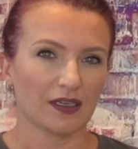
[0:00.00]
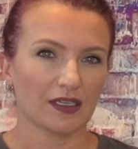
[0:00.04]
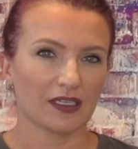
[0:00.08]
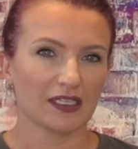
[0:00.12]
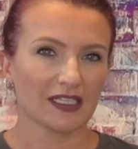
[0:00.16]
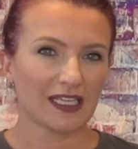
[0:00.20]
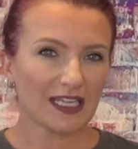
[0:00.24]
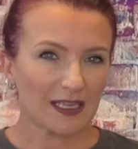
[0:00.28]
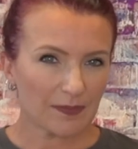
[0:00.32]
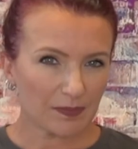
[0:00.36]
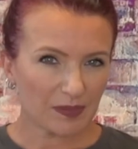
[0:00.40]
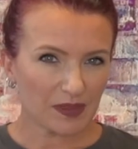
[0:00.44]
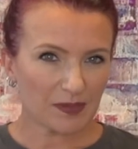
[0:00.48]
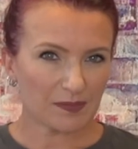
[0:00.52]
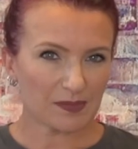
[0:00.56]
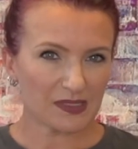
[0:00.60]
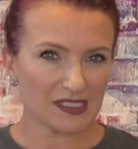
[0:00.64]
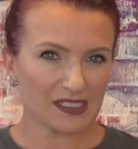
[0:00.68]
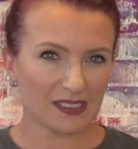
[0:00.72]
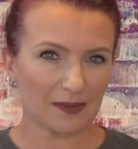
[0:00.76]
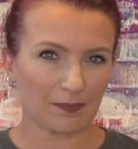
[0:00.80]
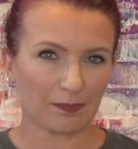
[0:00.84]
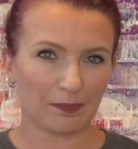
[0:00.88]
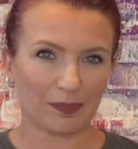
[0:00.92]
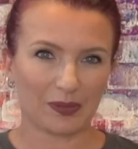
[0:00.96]
Keep them
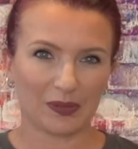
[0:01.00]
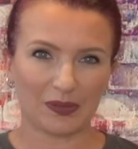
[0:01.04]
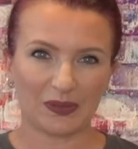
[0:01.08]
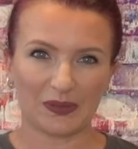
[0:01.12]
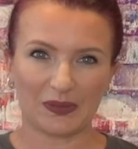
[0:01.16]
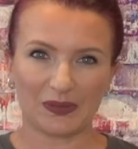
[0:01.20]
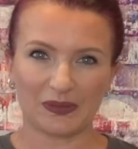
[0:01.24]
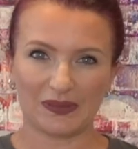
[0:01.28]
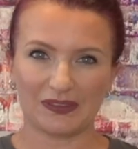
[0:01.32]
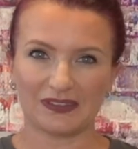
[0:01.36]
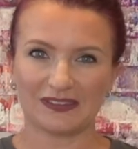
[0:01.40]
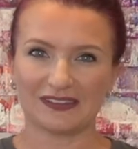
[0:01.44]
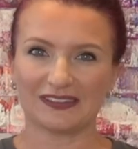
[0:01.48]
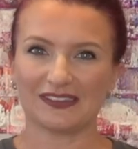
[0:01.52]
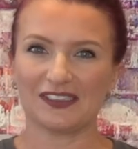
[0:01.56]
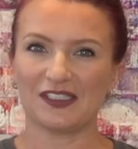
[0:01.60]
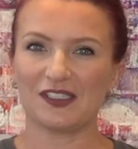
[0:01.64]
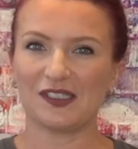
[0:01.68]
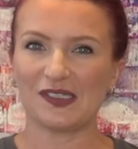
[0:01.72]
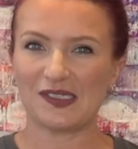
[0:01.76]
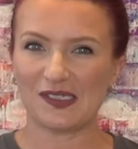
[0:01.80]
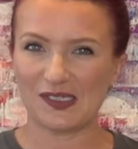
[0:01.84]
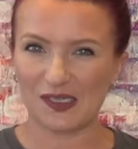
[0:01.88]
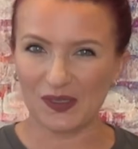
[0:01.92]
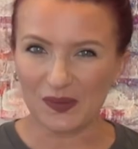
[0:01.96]
simple,
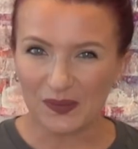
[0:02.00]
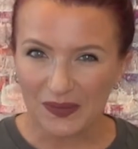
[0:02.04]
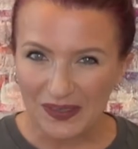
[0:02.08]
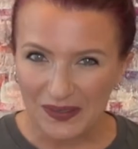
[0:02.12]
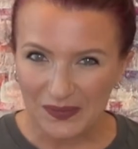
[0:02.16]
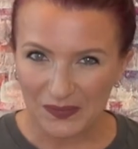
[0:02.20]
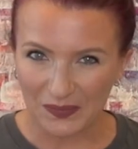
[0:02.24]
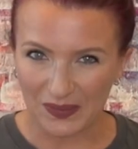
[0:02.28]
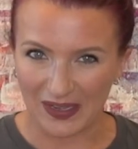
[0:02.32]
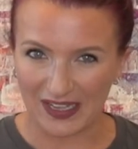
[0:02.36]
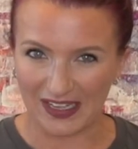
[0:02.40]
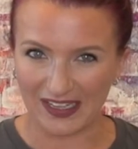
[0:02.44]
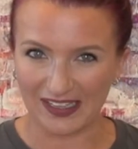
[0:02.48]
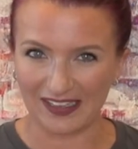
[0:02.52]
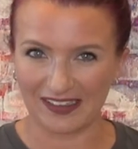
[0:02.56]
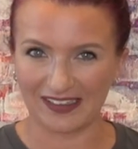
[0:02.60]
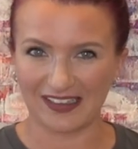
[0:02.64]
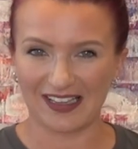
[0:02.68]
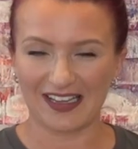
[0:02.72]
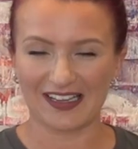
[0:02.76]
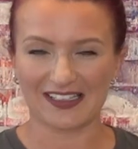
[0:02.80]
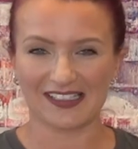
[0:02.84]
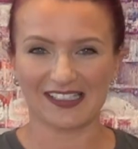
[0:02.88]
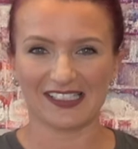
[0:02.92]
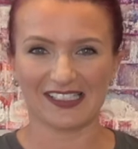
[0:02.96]
do it well,
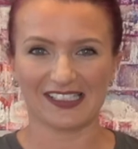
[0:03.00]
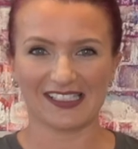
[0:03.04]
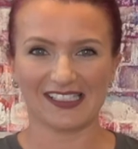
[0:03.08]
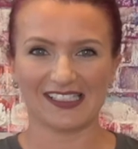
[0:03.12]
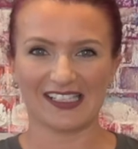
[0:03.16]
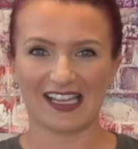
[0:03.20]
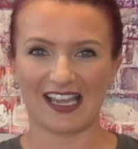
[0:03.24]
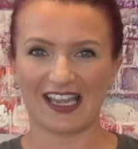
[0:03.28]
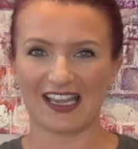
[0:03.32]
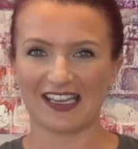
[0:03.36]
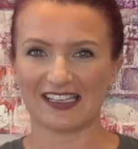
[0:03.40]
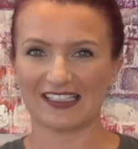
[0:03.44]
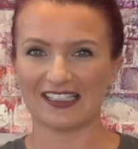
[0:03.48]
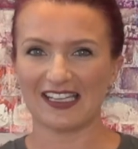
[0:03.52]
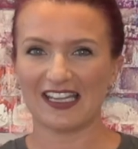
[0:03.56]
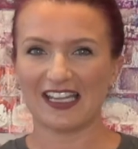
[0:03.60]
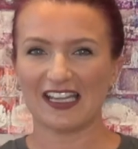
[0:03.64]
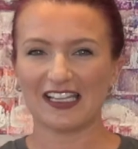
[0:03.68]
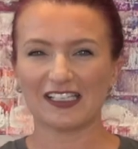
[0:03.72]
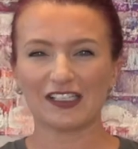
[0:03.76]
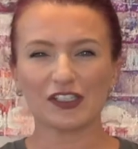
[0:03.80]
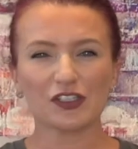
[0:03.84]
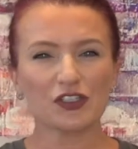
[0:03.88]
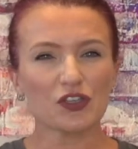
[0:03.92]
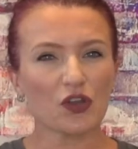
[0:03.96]
as I said.
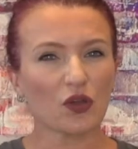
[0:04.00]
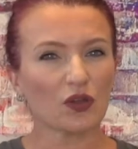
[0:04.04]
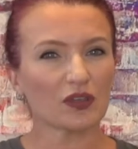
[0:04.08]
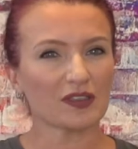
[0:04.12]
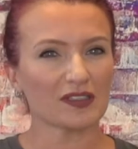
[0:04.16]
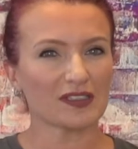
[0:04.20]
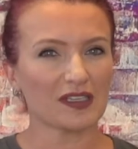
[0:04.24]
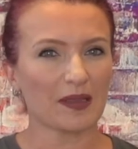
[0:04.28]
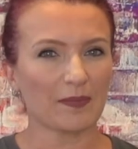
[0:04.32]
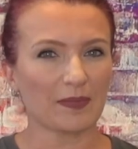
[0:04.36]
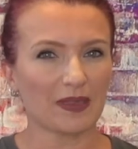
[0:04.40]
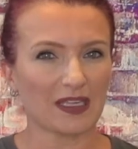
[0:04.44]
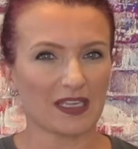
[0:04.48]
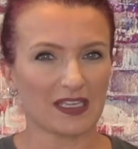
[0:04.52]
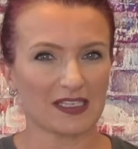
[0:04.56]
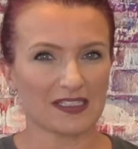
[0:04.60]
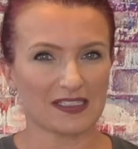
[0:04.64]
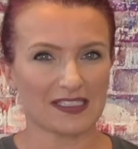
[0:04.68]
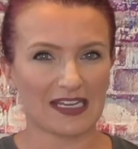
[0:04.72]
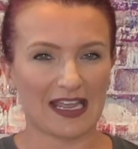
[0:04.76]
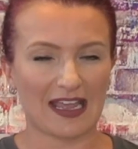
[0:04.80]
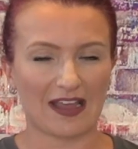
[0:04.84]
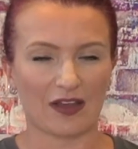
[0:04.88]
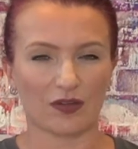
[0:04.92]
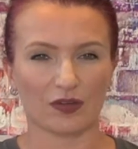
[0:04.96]
It's not dumbing it
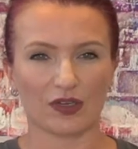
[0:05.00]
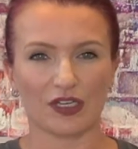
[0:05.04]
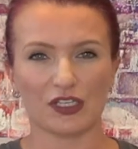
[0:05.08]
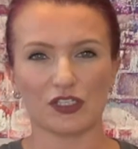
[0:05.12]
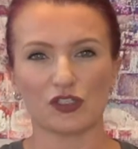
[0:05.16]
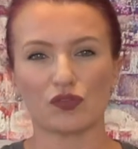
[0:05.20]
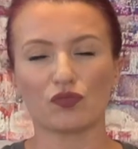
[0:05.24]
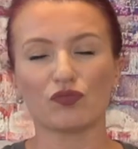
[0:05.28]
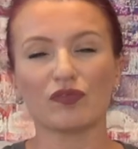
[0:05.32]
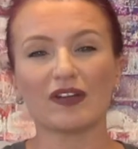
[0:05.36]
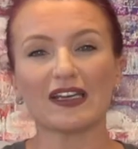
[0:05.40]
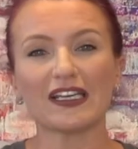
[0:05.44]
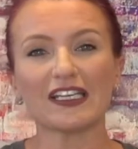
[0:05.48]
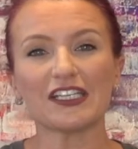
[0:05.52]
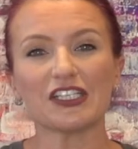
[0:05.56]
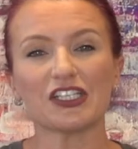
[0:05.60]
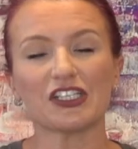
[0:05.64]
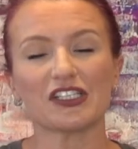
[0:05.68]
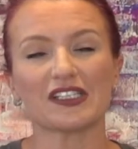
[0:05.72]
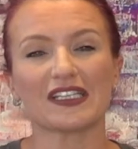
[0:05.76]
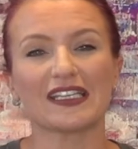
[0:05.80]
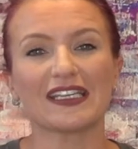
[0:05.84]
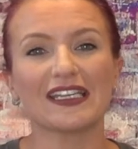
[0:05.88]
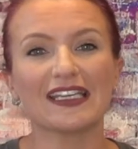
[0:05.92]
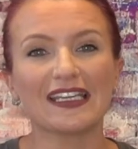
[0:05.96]
down, it's really
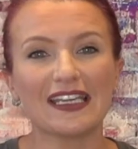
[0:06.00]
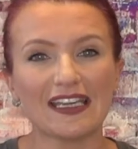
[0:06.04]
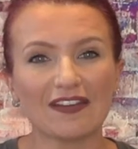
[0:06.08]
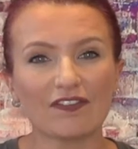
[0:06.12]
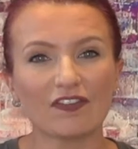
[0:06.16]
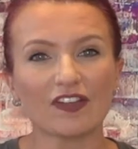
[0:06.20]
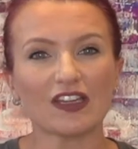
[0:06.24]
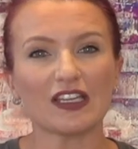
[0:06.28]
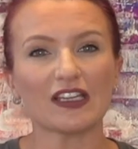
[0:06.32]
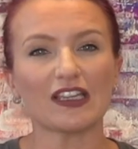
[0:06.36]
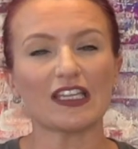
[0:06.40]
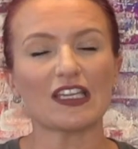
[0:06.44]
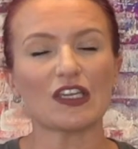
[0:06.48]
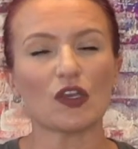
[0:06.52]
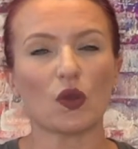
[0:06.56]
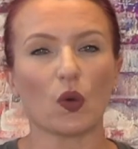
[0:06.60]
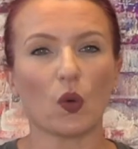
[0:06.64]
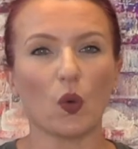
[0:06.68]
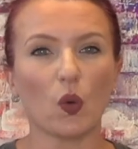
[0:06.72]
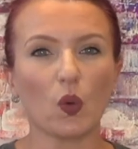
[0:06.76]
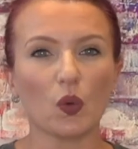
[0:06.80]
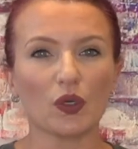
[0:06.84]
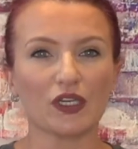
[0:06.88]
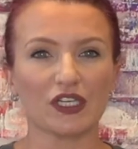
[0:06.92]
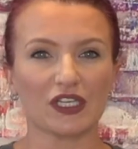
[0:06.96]
just giving the
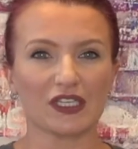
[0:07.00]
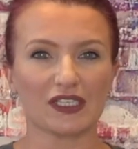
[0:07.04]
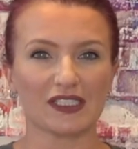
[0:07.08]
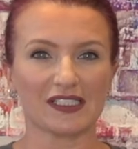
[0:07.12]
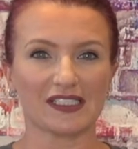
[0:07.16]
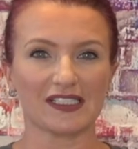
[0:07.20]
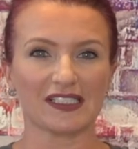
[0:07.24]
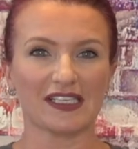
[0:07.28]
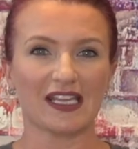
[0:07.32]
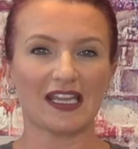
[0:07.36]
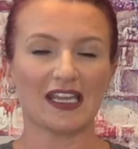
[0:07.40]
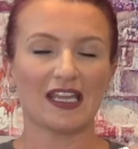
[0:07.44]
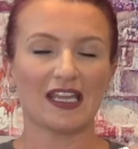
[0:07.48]
audience